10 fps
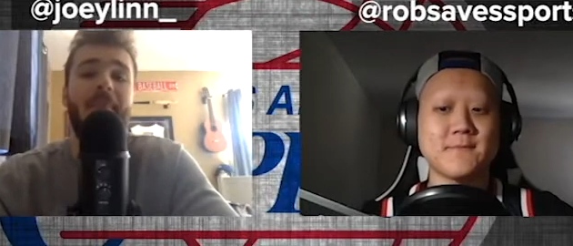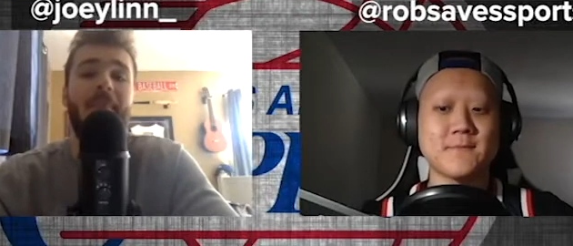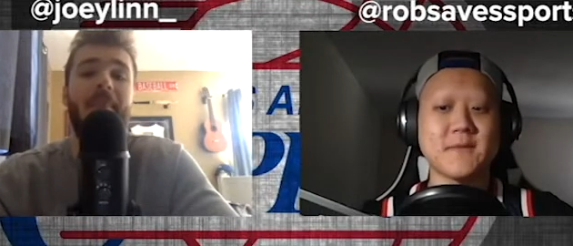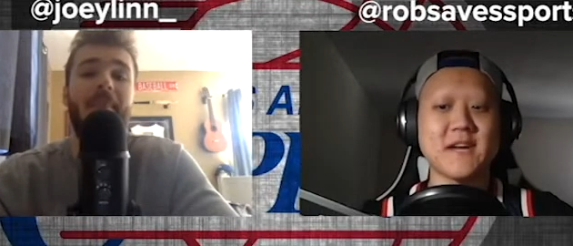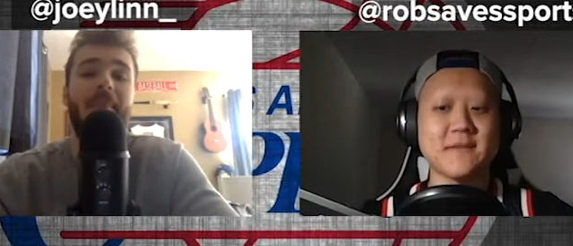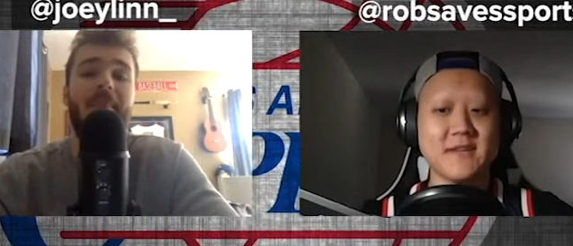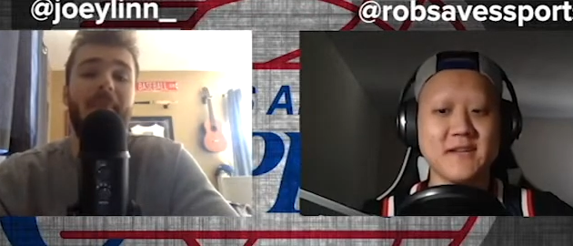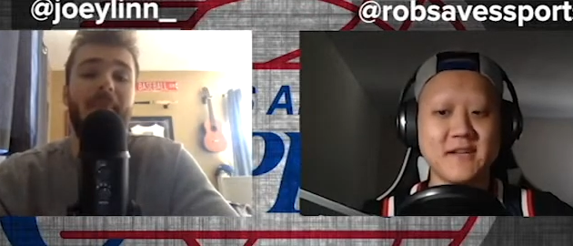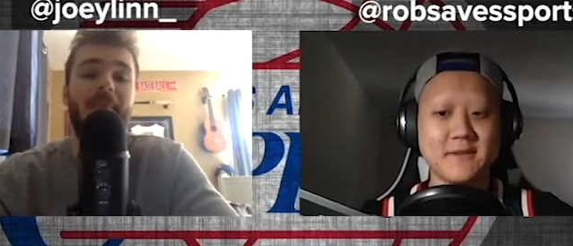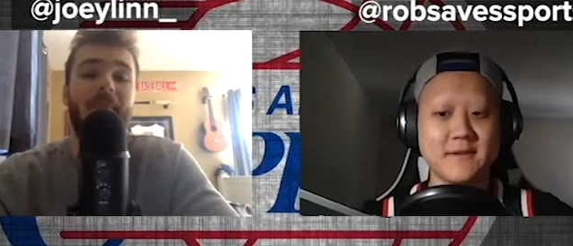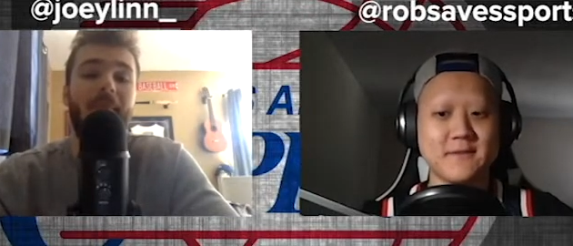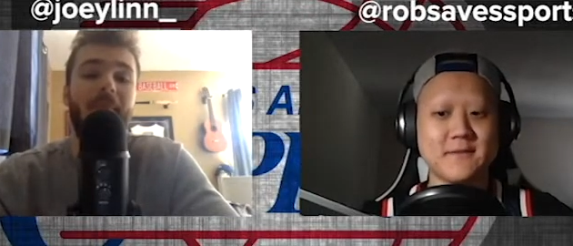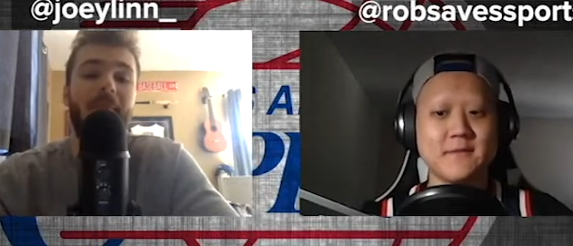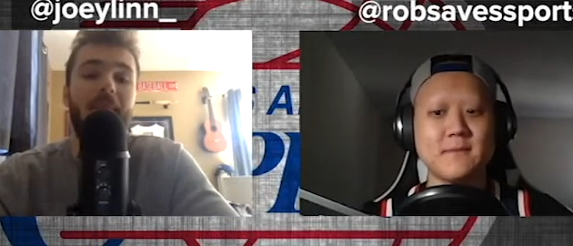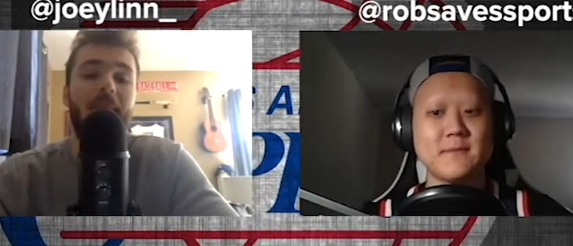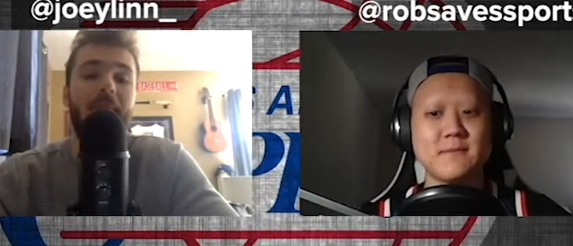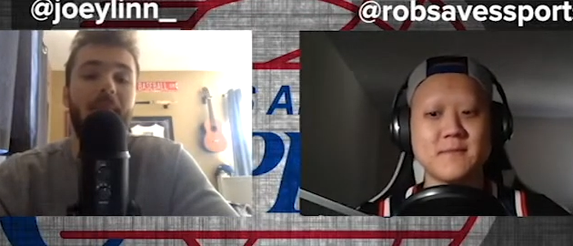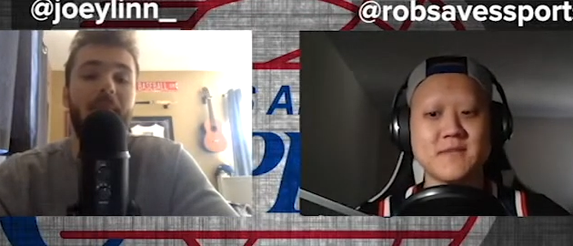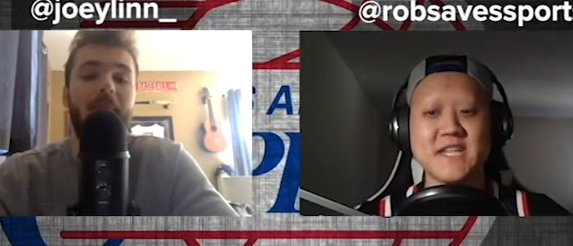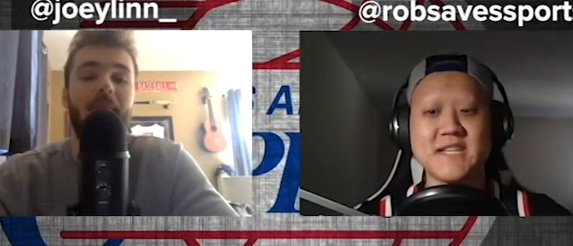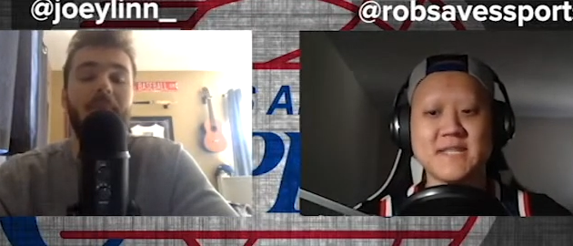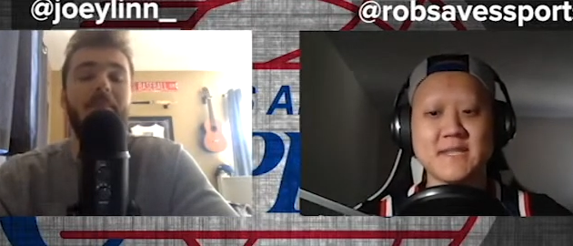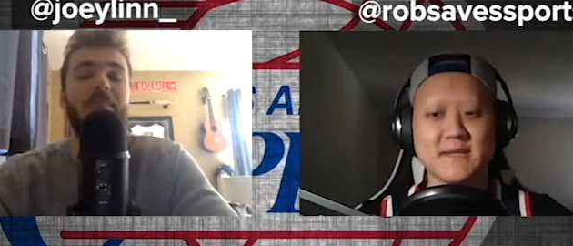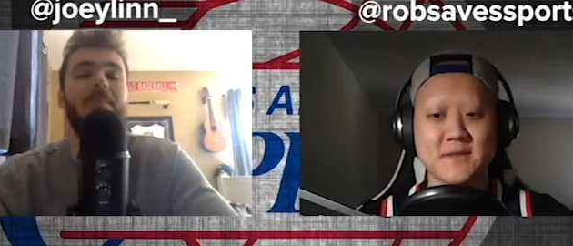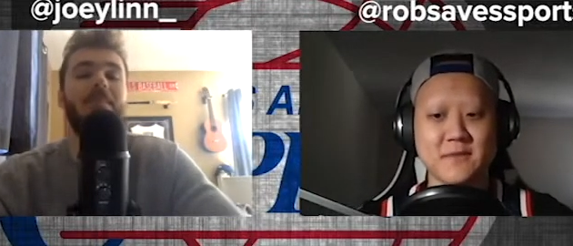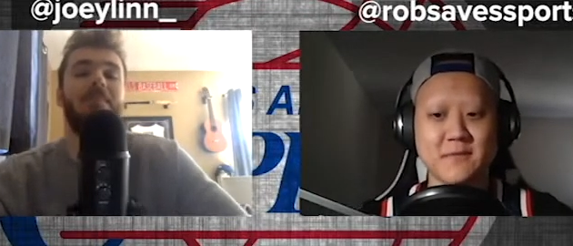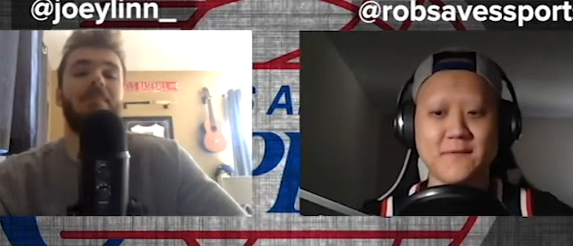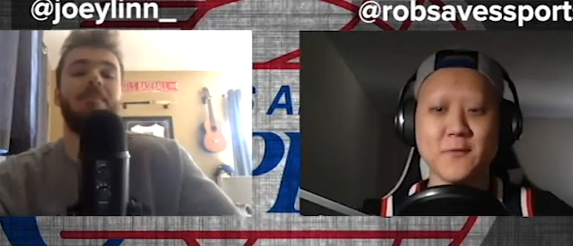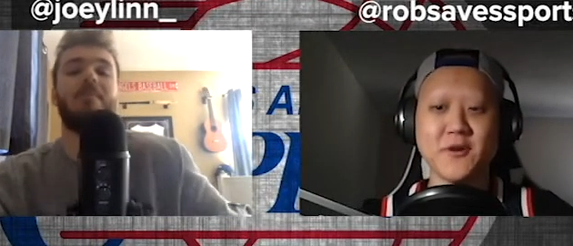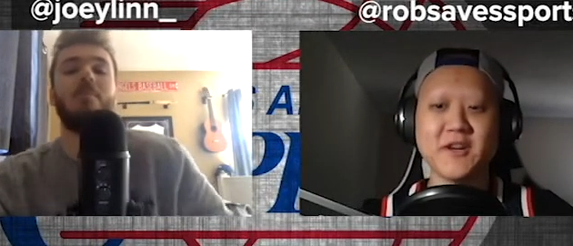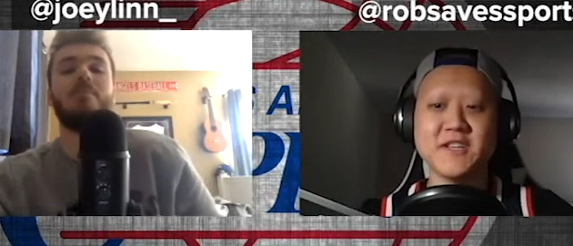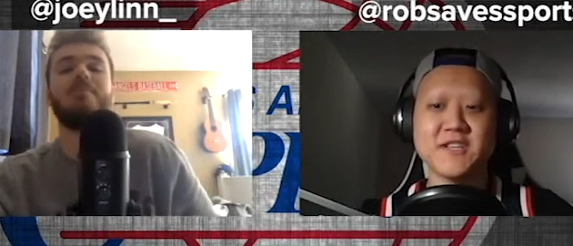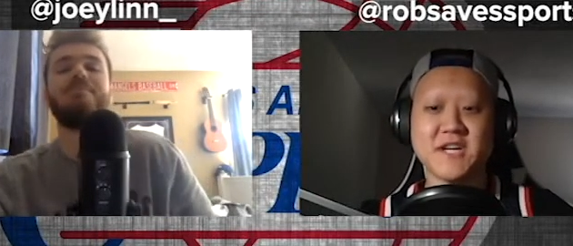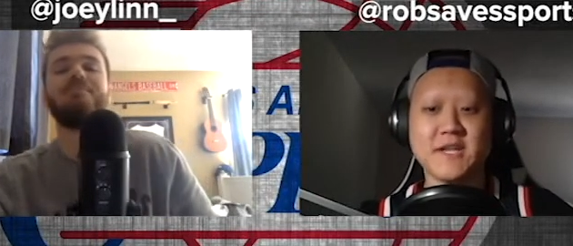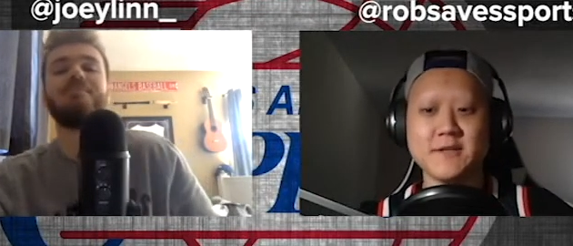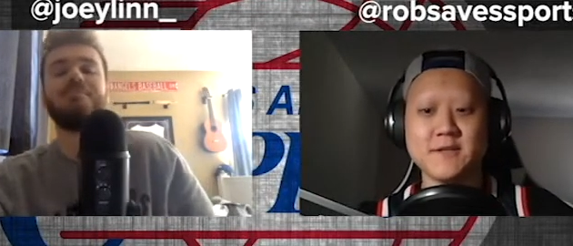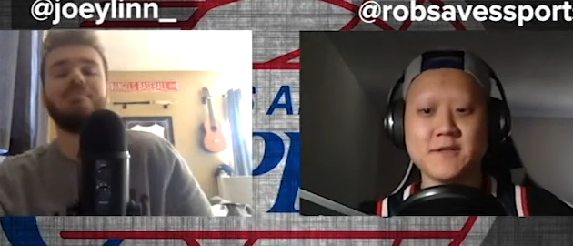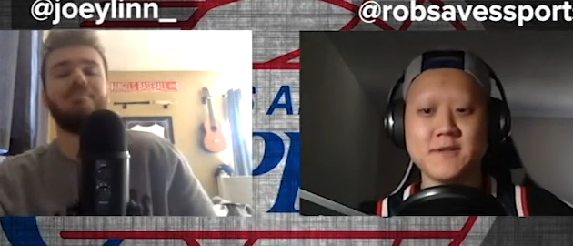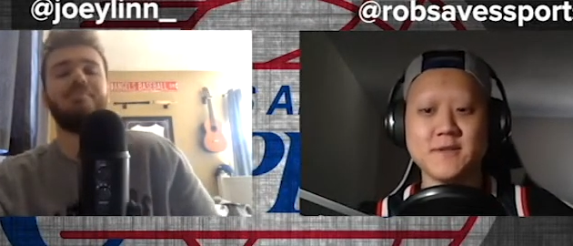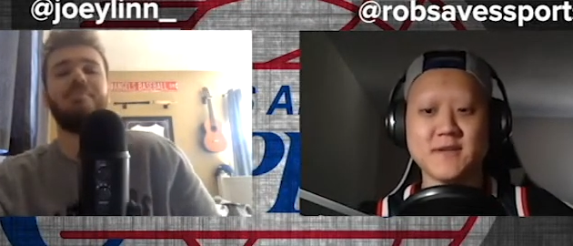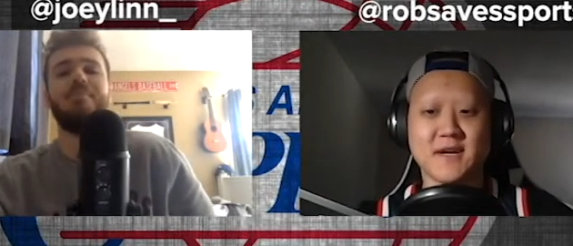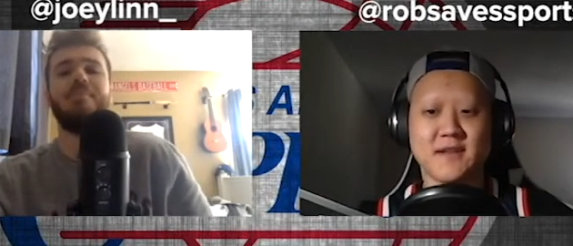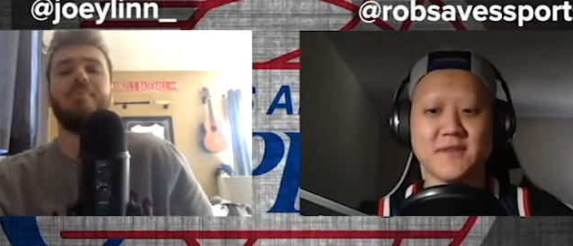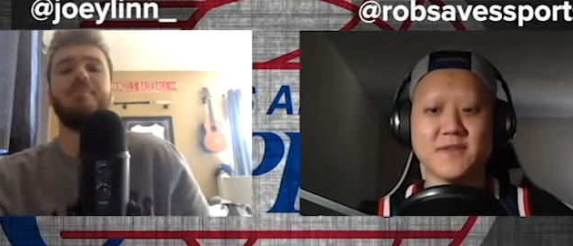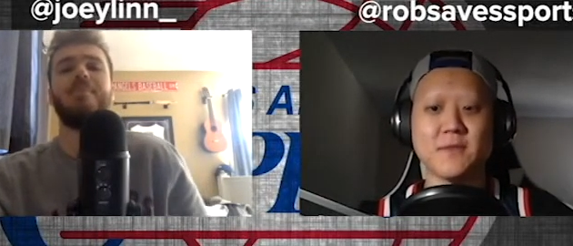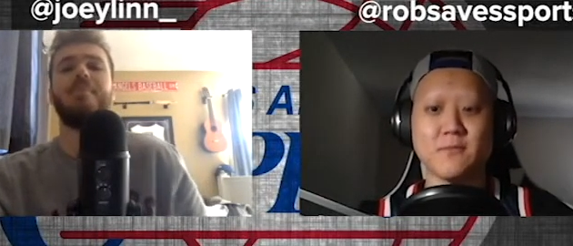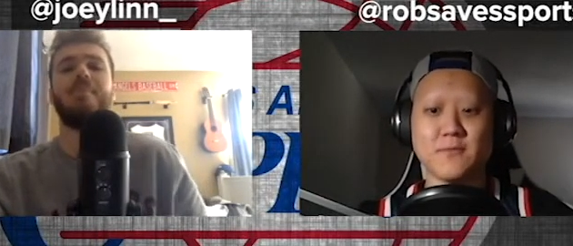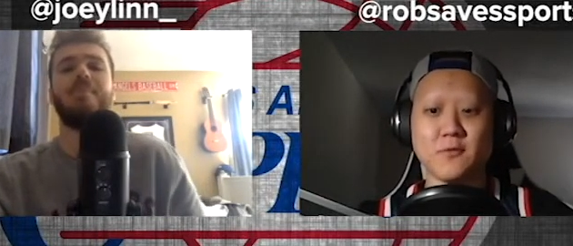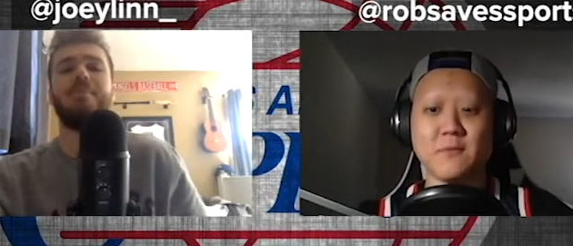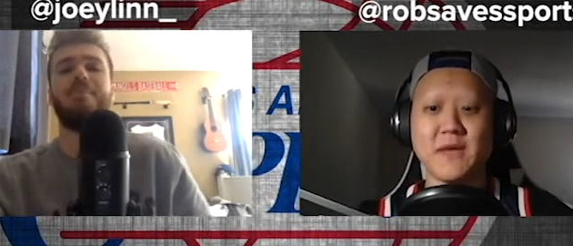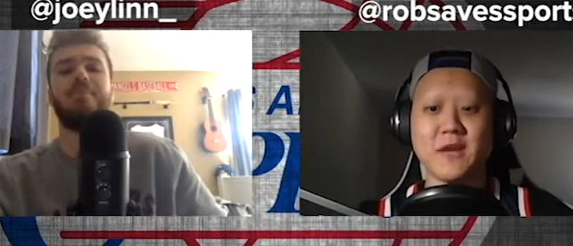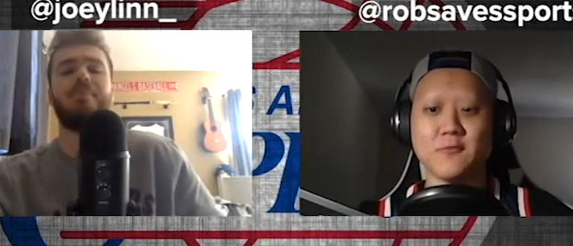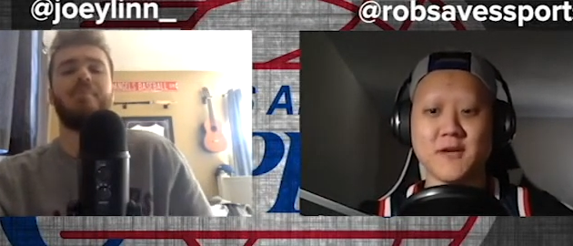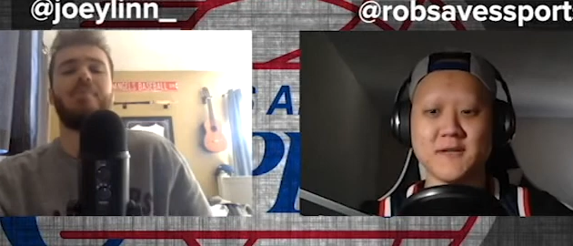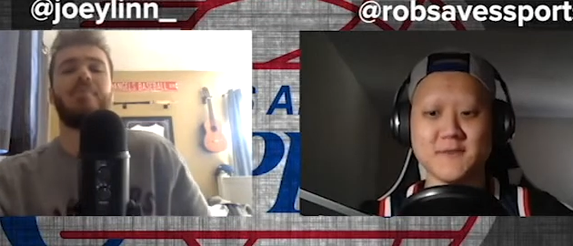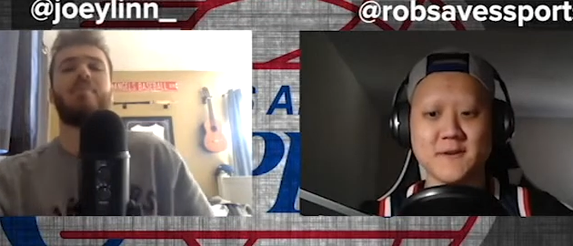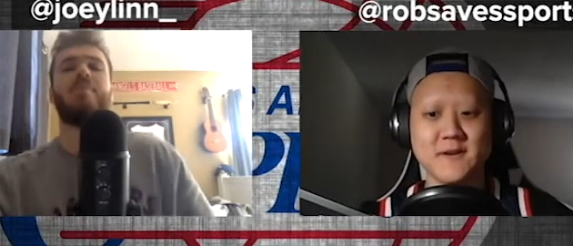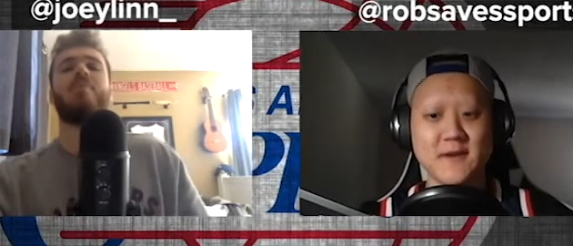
Speaker 1: yeah, they needed to change things up. If they were going to change kind of like the their main roster,